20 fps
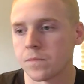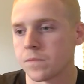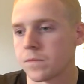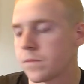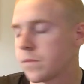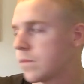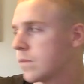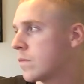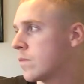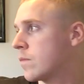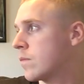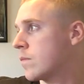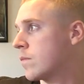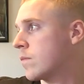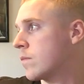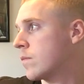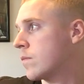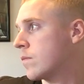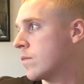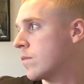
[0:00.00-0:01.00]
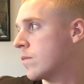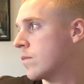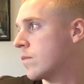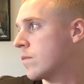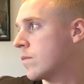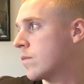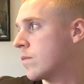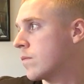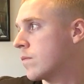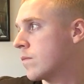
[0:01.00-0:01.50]

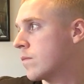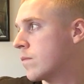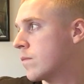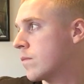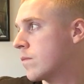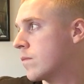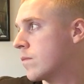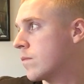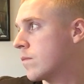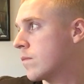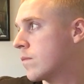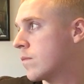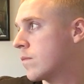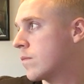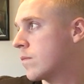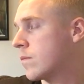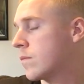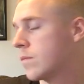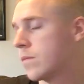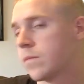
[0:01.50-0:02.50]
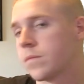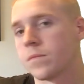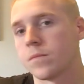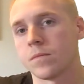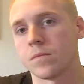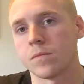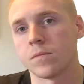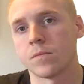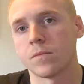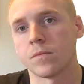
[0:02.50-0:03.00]

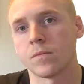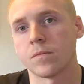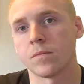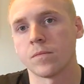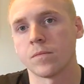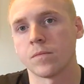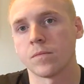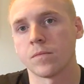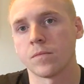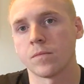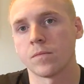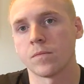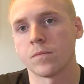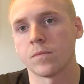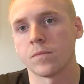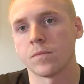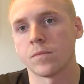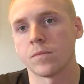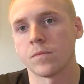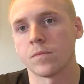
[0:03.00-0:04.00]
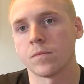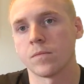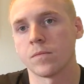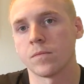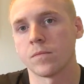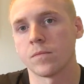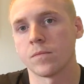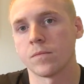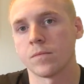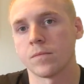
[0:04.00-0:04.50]

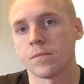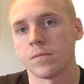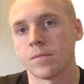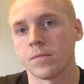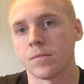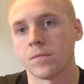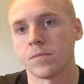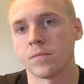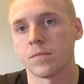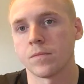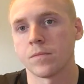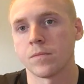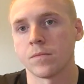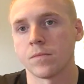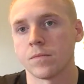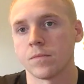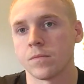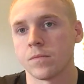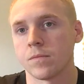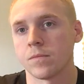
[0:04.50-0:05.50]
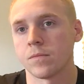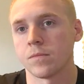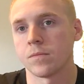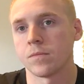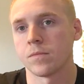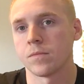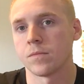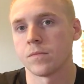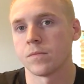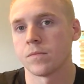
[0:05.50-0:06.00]

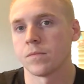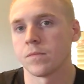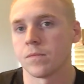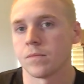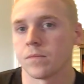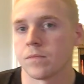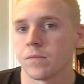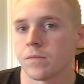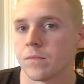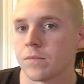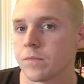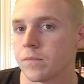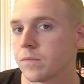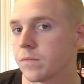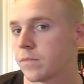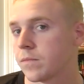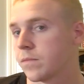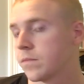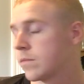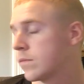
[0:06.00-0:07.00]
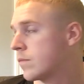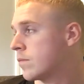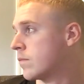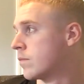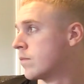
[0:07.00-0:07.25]
This person isn't speaking.